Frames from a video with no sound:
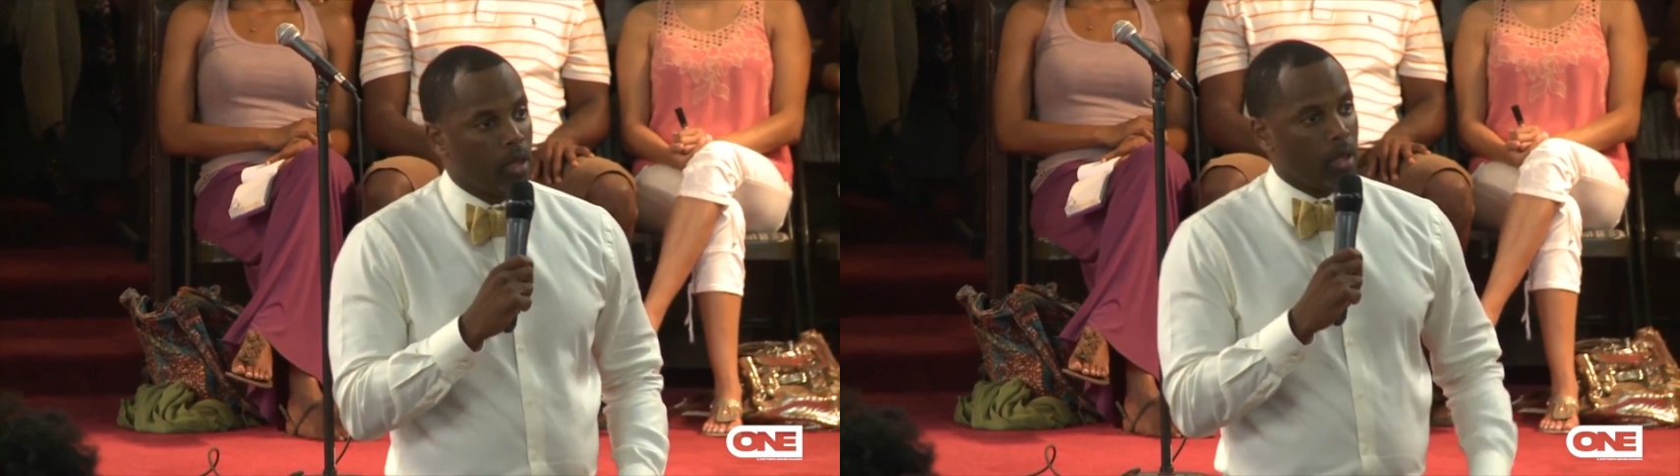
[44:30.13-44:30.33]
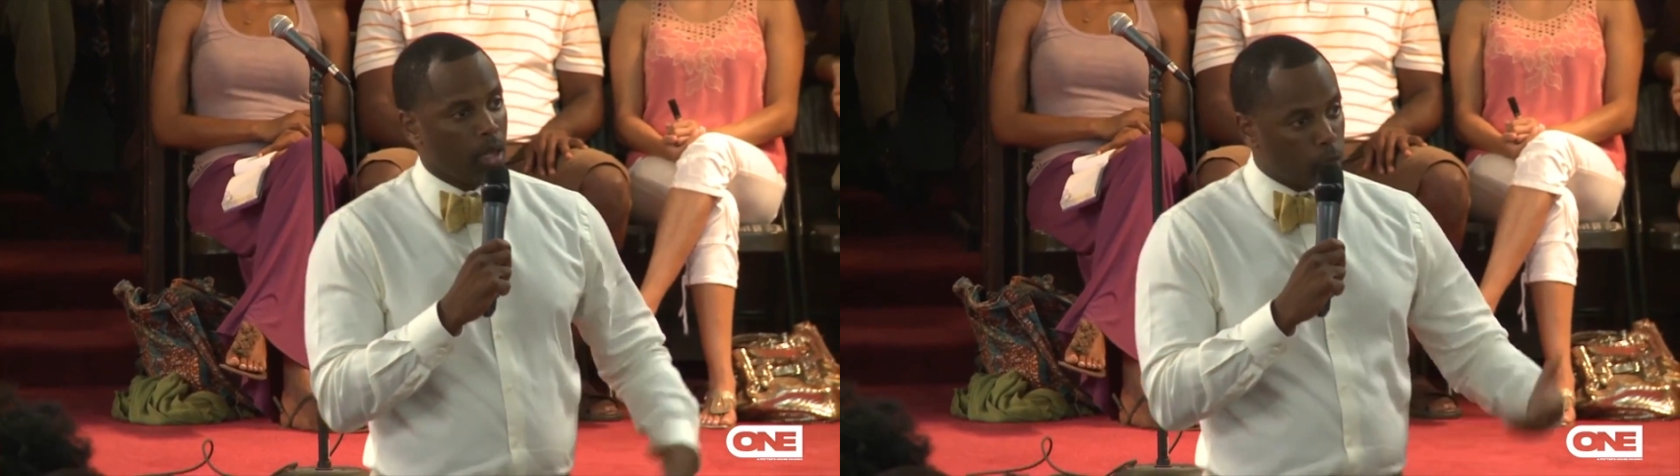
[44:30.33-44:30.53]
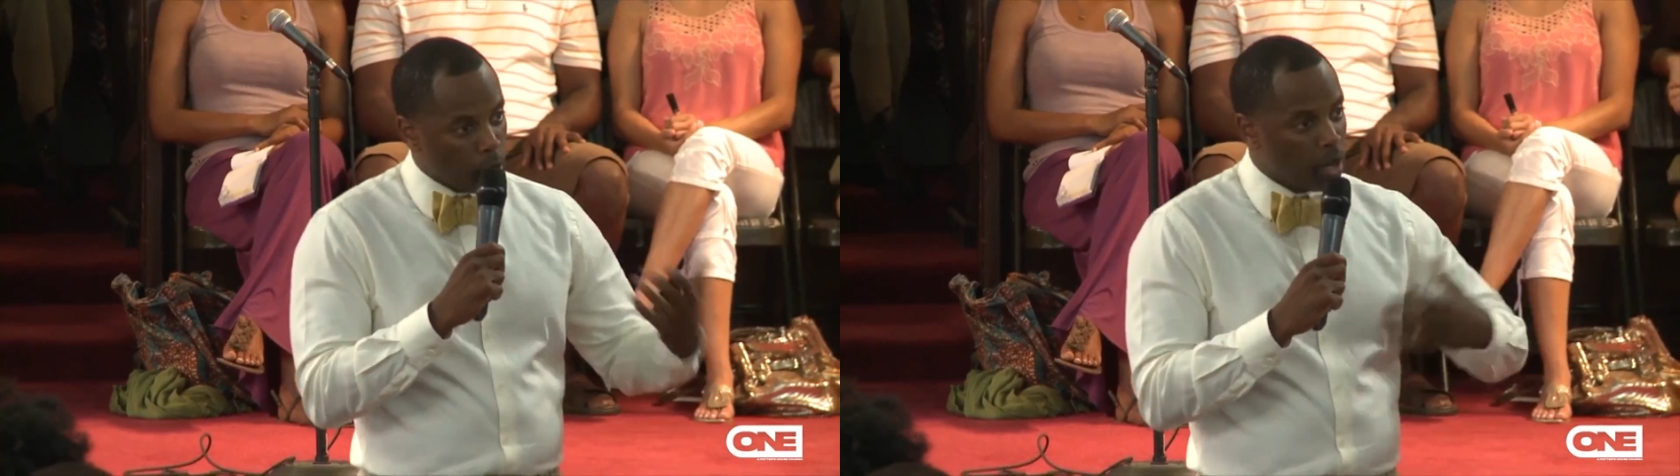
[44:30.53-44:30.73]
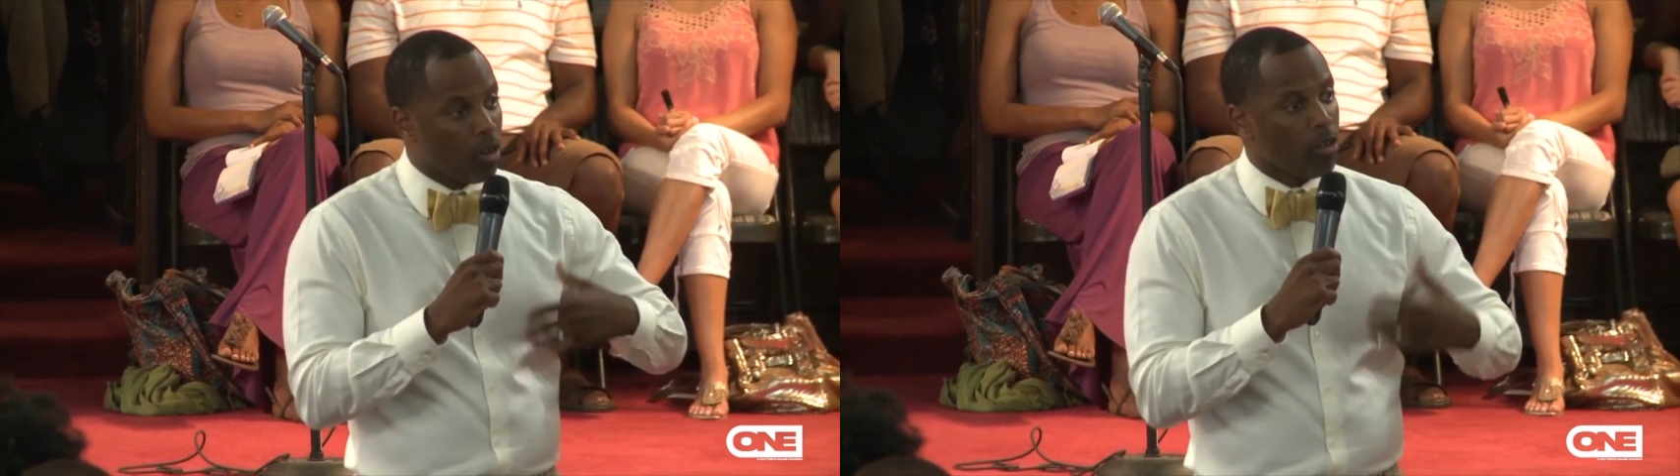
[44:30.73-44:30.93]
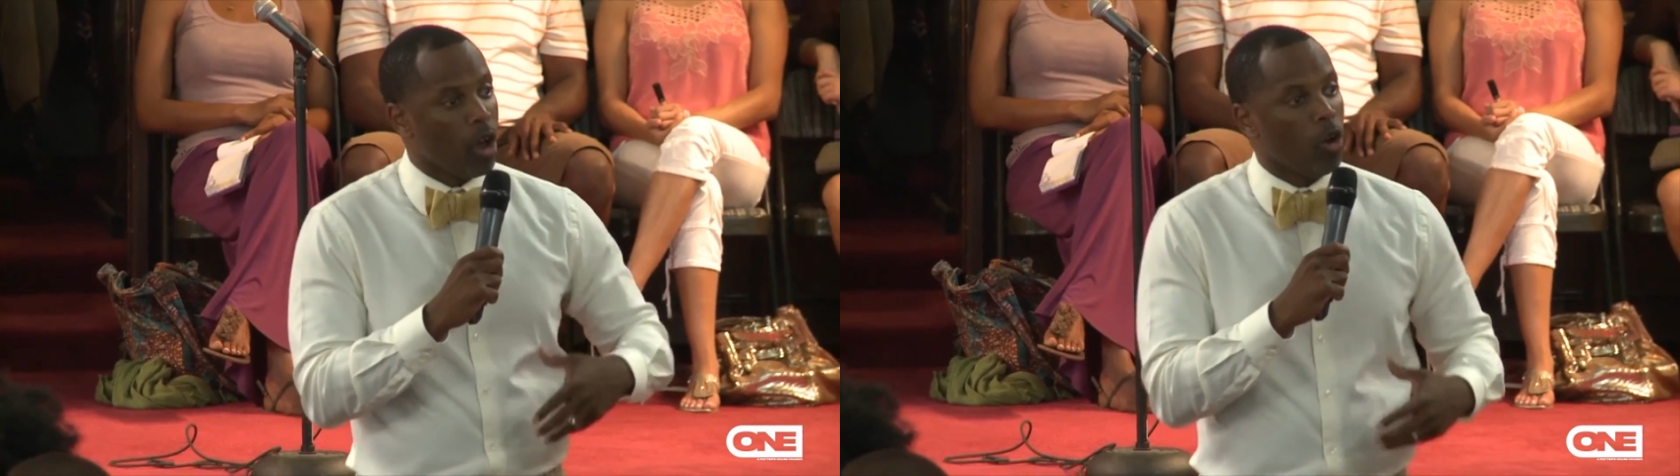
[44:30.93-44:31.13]
If we
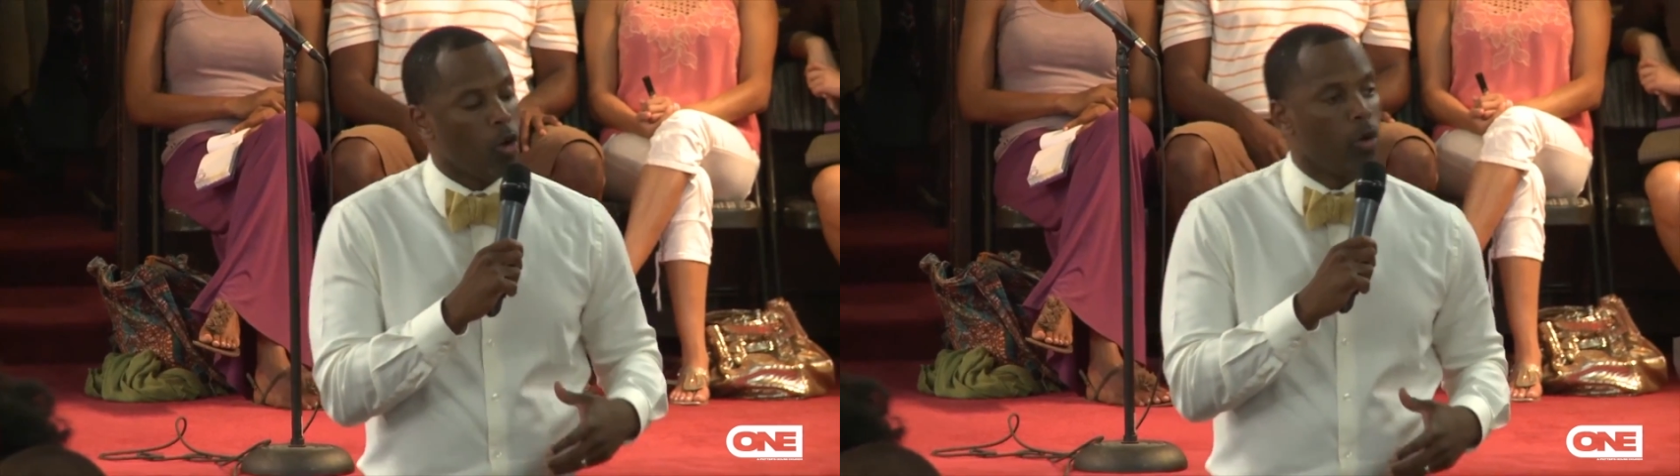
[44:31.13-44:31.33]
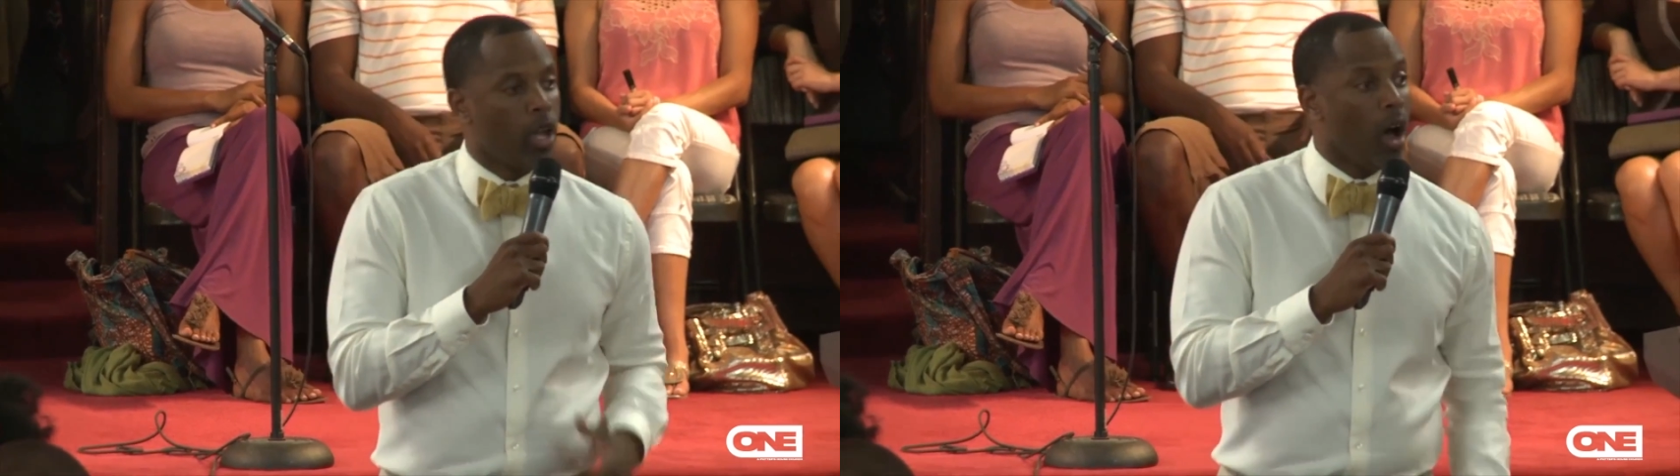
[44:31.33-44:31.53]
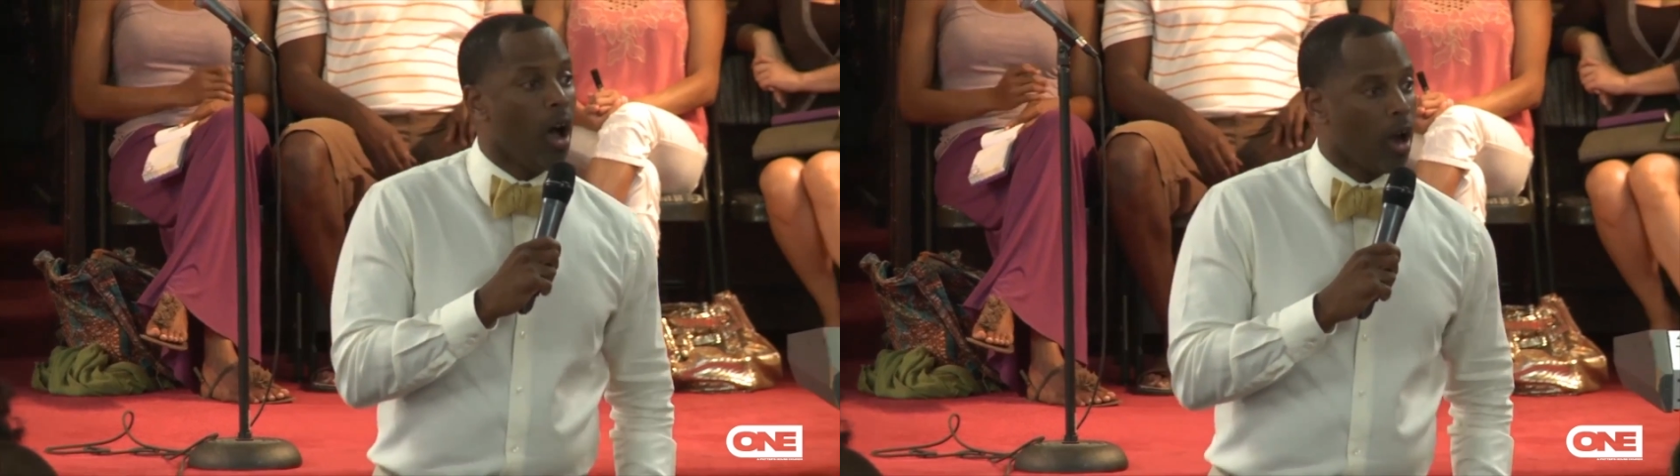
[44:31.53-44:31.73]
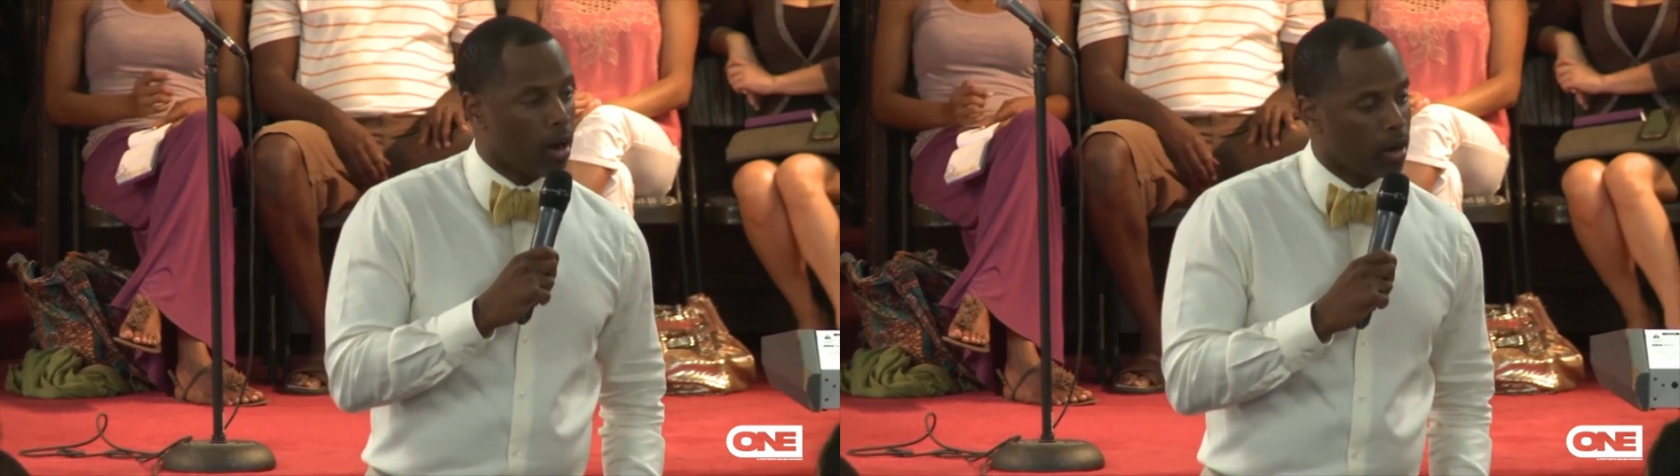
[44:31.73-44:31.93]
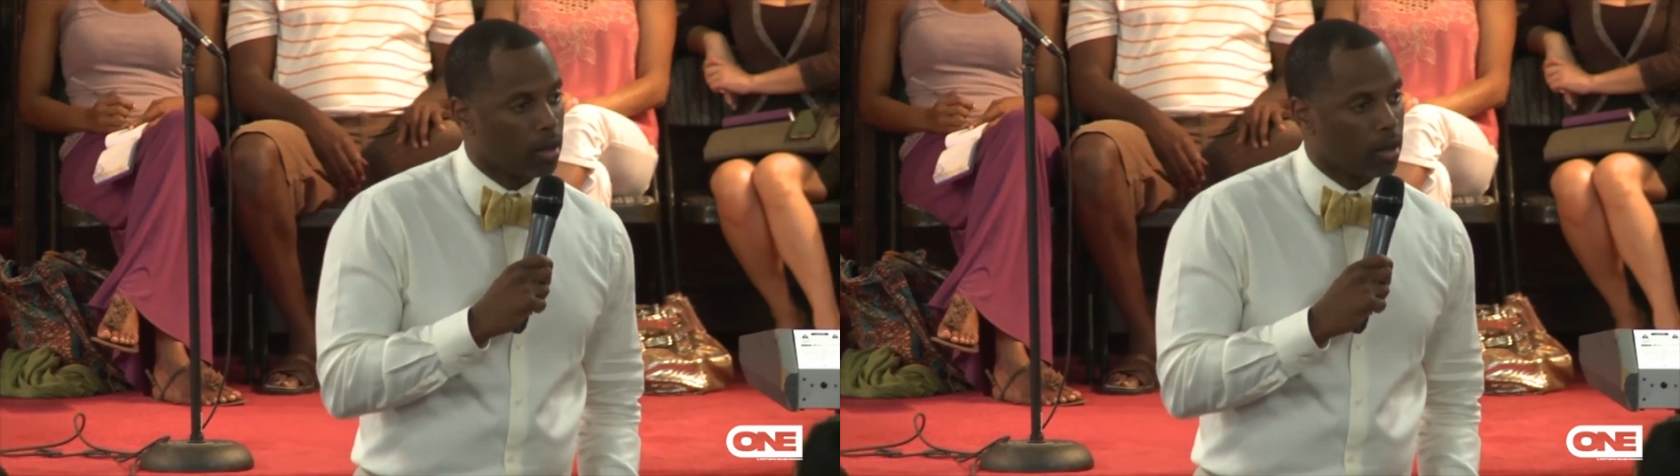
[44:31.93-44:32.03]
don't know who we are,